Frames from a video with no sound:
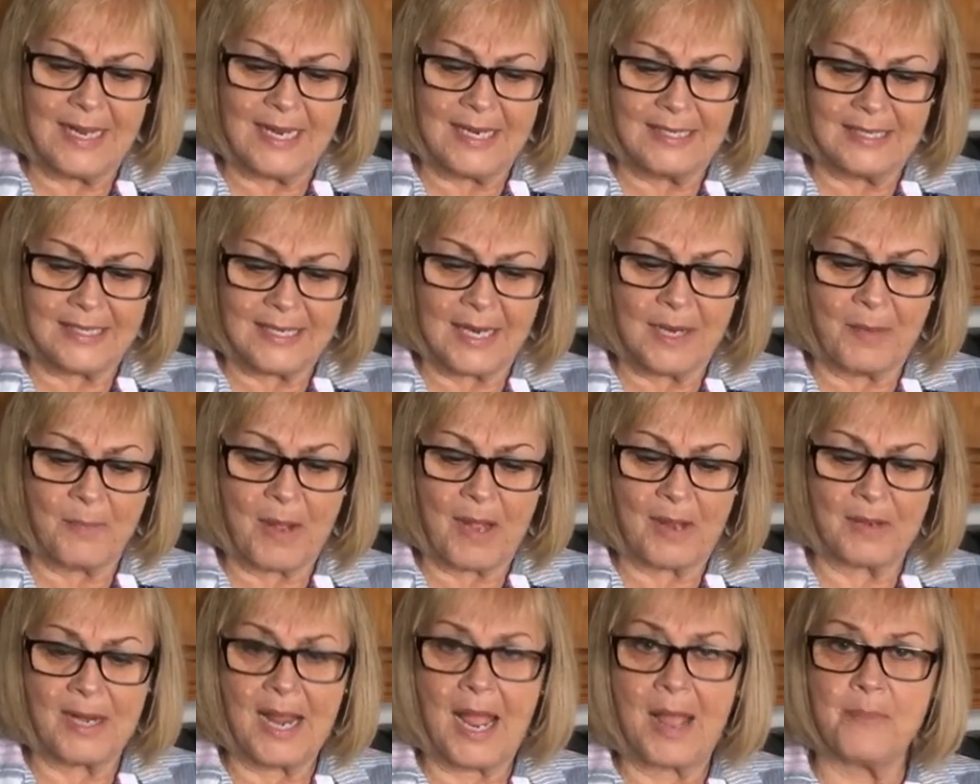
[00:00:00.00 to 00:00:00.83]
he said
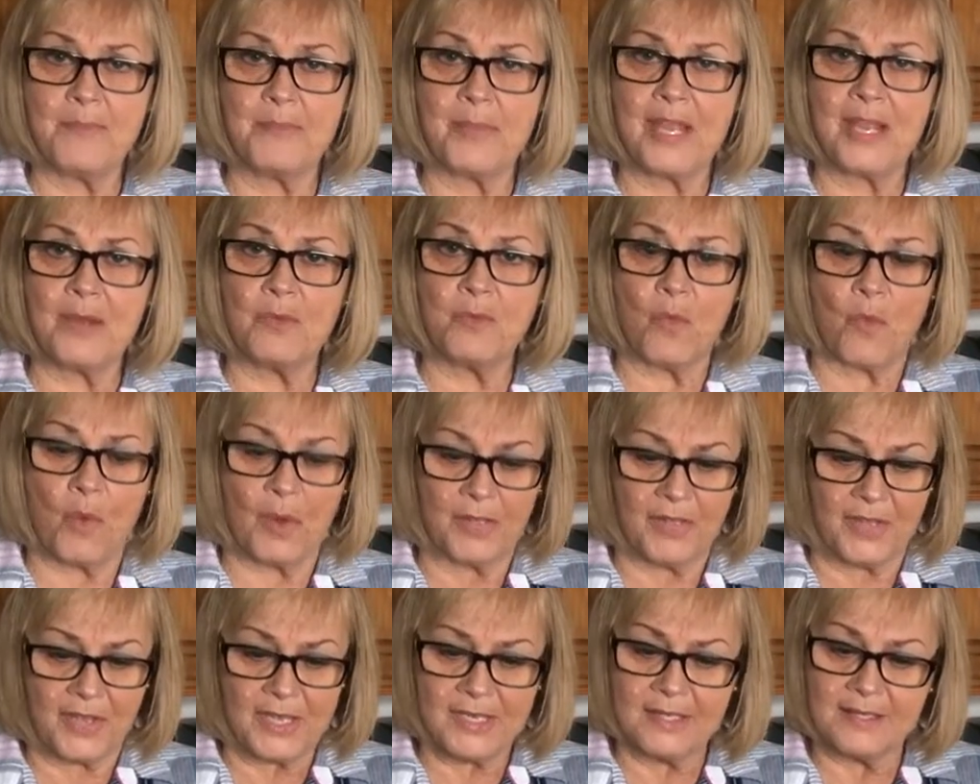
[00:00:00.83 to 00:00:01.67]
about not being
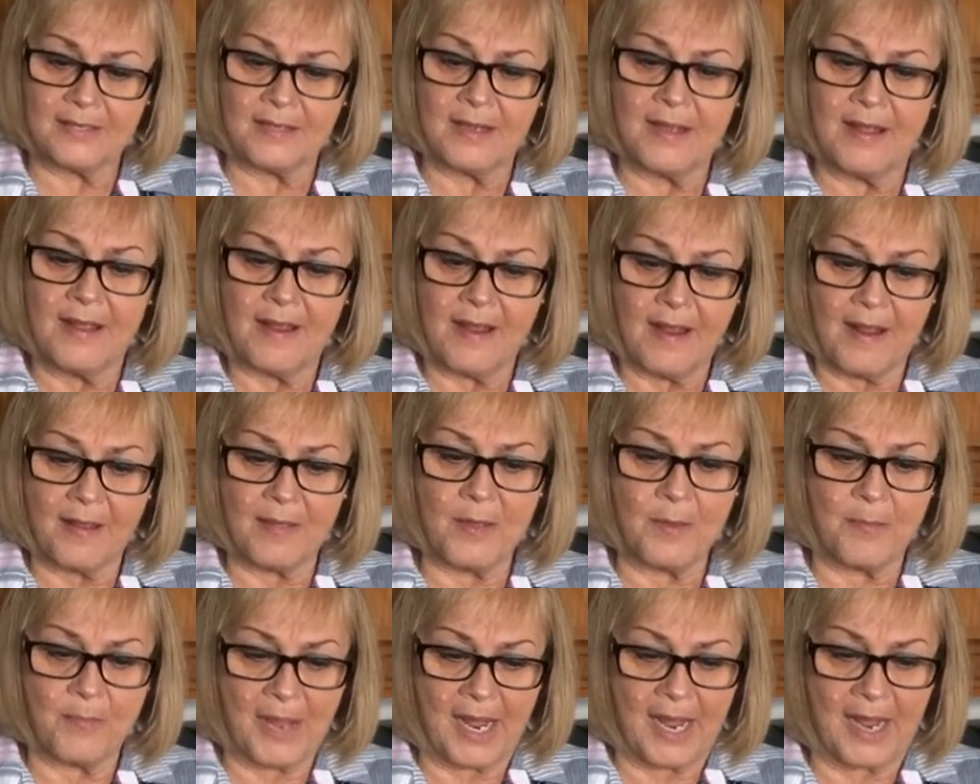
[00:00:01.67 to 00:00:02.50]
with us in
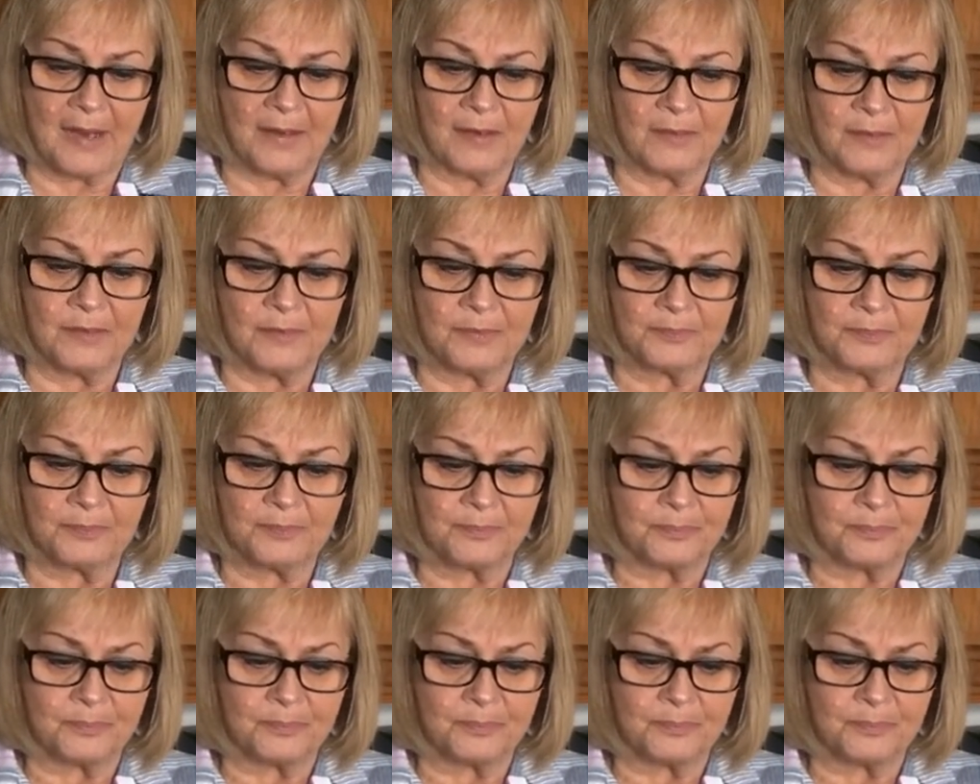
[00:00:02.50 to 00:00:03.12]
the battle?